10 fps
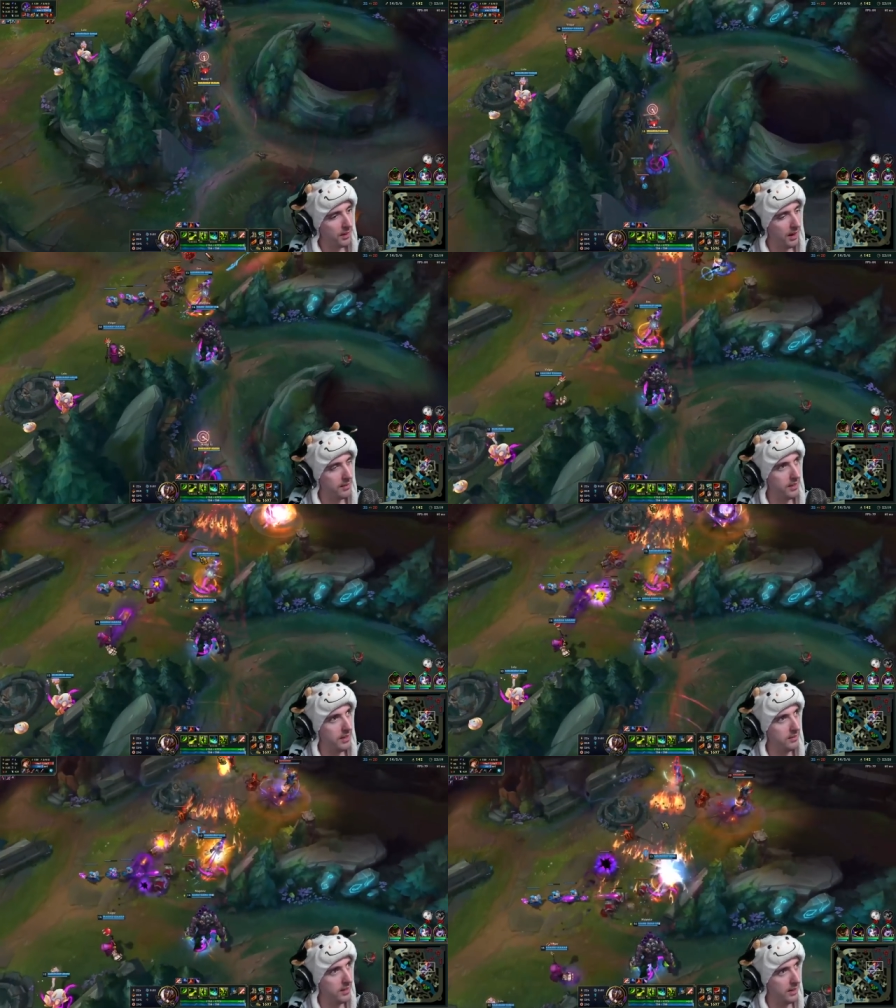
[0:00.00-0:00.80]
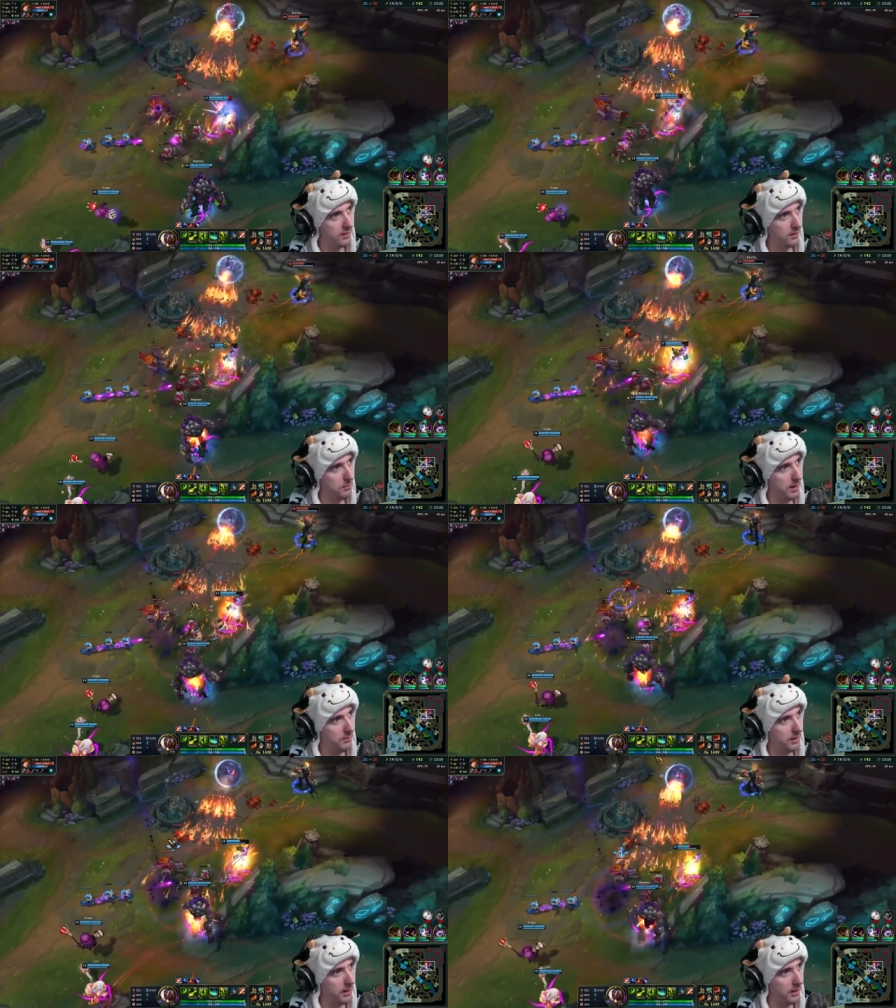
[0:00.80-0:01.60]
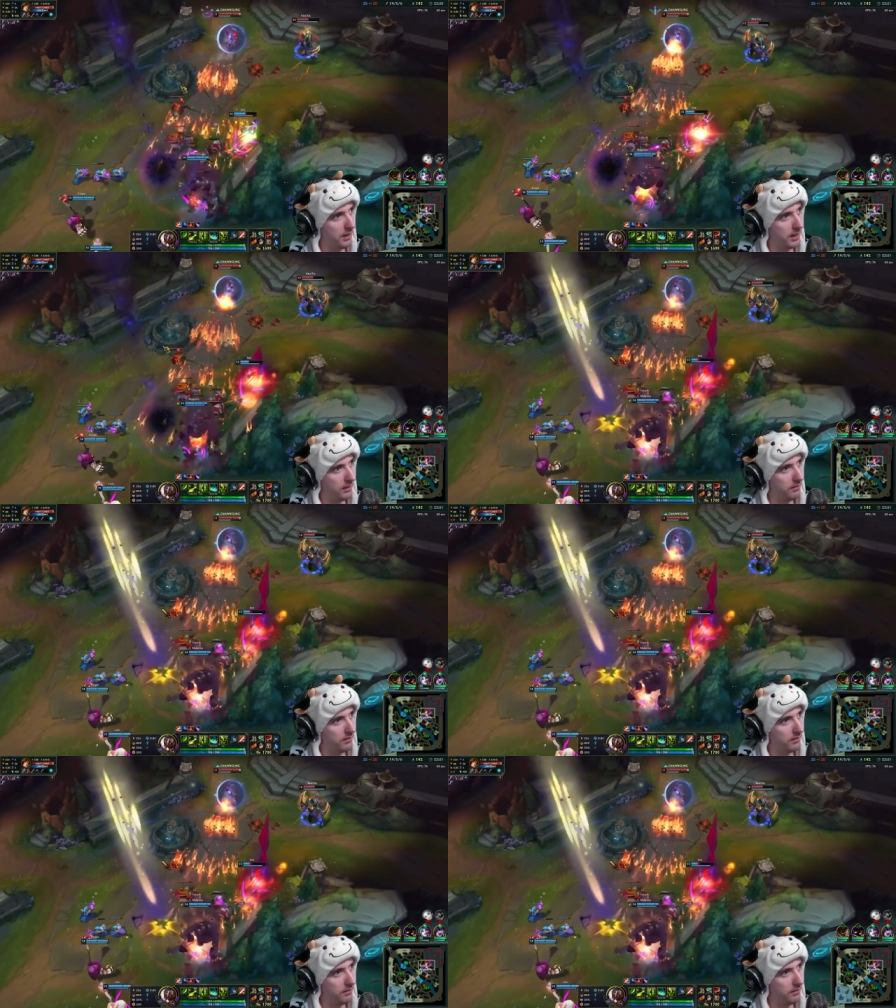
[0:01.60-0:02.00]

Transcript: I say these nice things about him, and then he, like...